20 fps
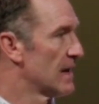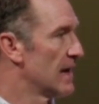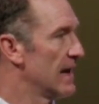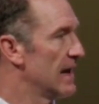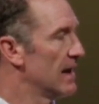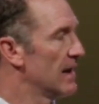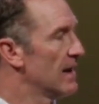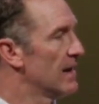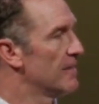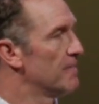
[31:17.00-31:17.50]

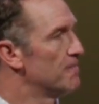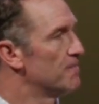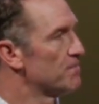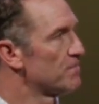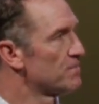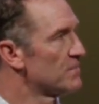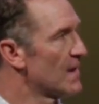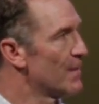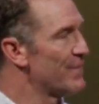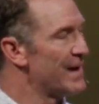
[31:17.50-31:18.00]
Hey, I'm
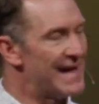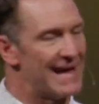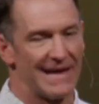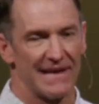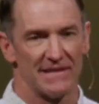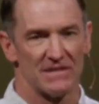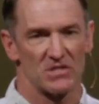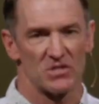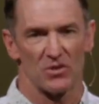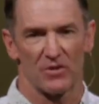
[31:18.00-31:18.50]
going to
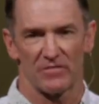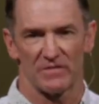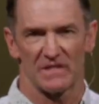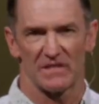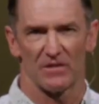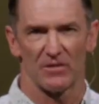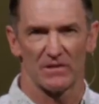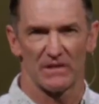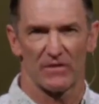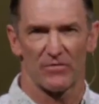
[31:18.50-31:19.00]
end service
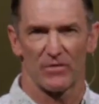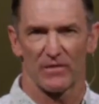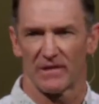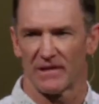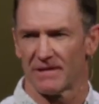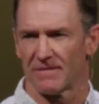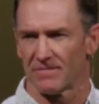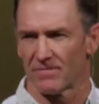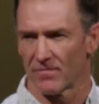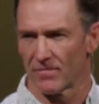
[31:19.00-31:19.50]
a little
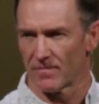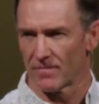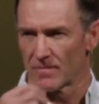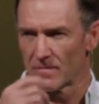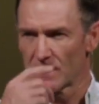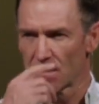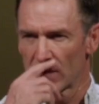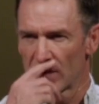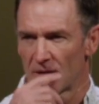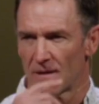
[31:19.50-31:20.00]
differently.
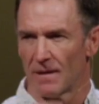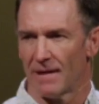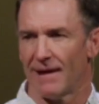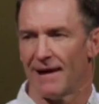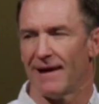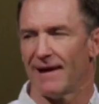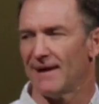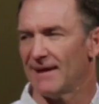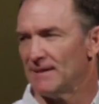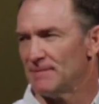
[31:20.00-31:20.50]

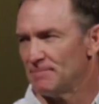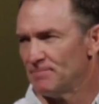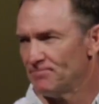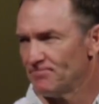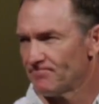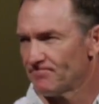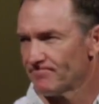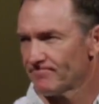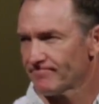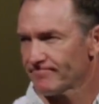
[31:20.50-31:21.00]
I'm
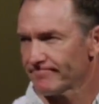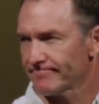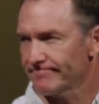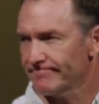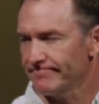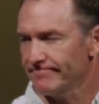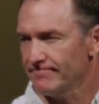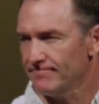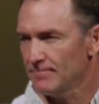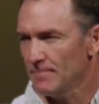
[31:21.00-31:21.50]

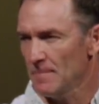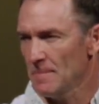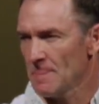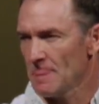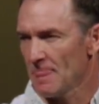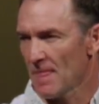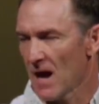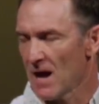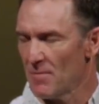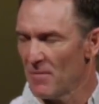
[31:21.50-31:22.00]

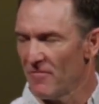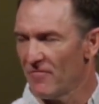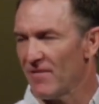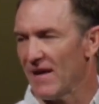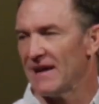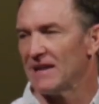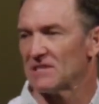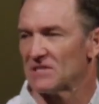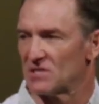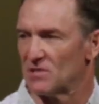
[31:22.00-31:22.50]
going to
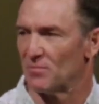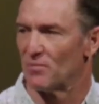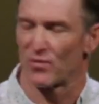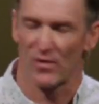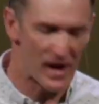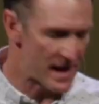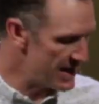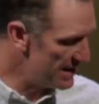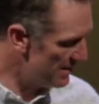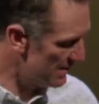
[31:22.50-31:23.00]
invite us to
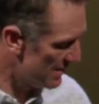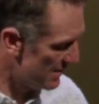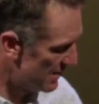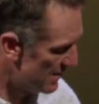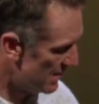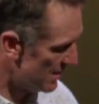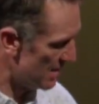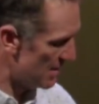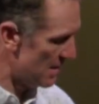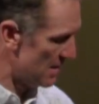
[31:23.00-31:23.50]
pray.
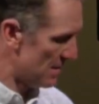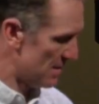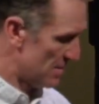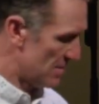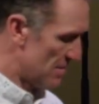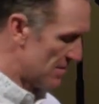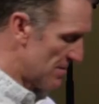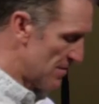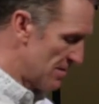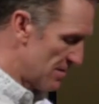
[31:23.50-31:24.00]

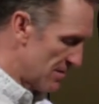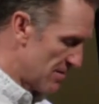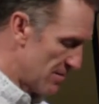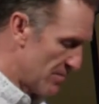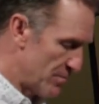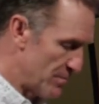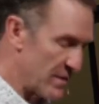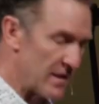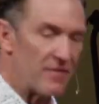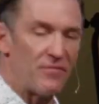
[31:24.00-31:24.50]

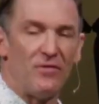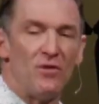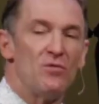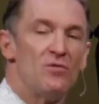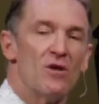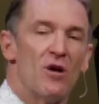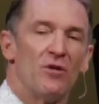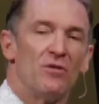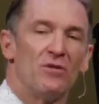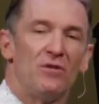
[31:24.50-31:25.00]
But if you
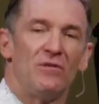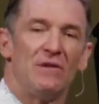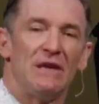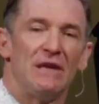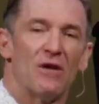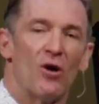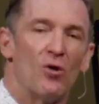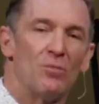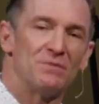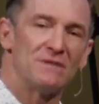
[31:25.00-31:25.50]
know you
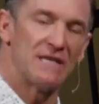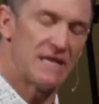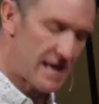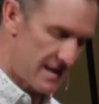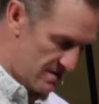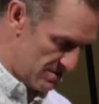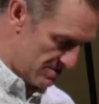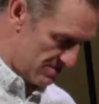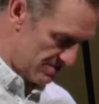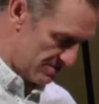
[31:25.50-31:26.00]
need hope
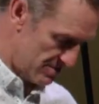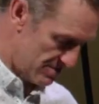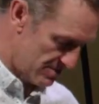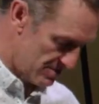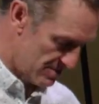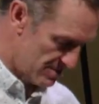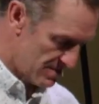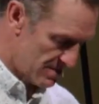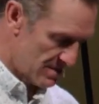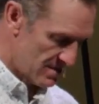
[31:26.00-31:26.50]
today,
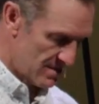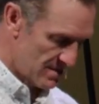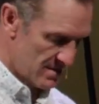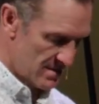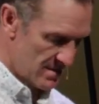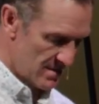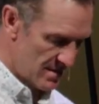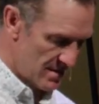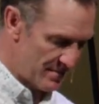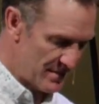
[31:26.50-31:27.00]

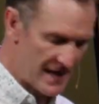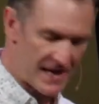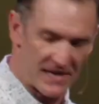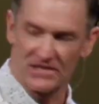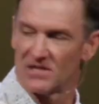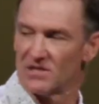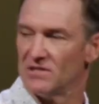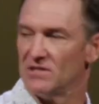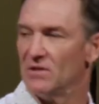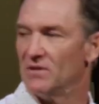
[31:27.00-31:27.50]
I'm going to
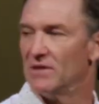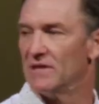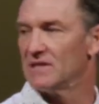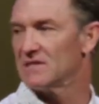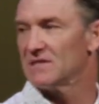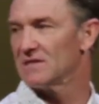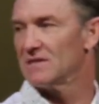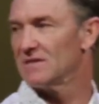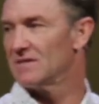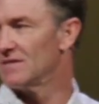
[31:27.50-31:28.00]
ask you to do this.